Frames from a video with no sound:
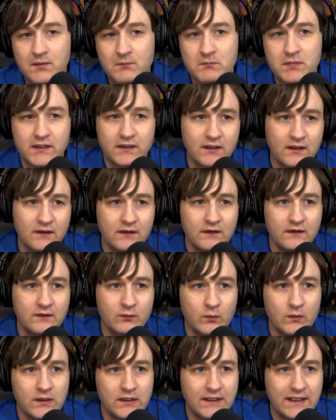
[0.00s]
because
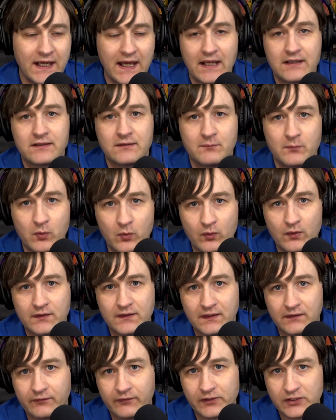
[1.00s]
we can't import
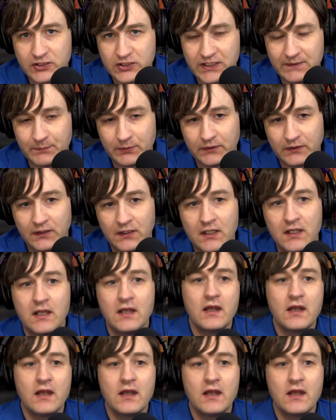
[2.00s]
it for cheaper,